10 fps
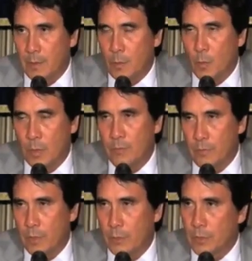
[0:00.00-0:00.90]
one of
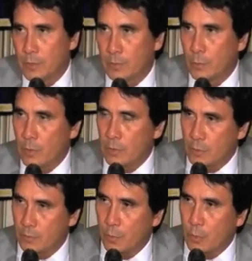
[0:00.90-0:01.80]

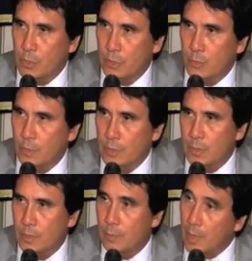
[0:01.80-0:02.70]
those forces
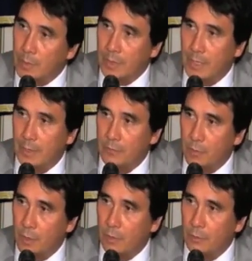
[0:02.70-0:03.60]
was the public getting
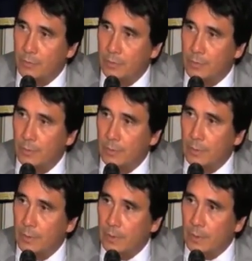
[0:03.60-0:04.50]
involved
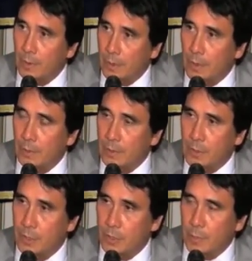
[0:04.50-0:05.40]
in the
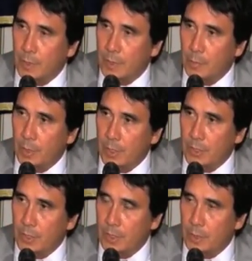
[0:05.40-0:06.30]
decision-making
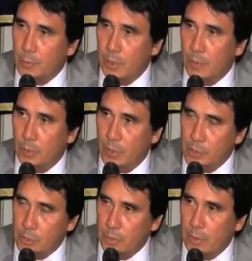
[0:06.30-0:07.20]
process and putting
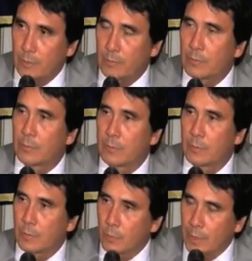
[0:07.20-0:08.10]
pressure on
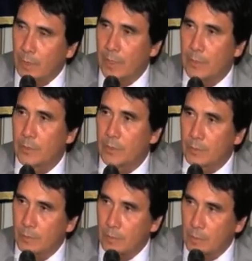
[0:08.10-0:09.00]
regulators,
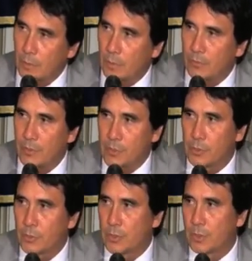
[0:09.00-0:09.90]
local
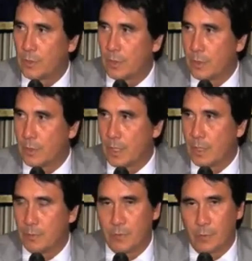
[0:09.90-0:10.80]
officials,
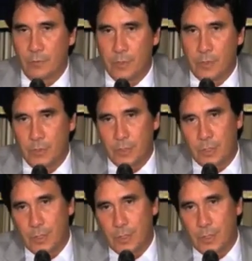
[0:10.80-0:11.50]
state and federal officials,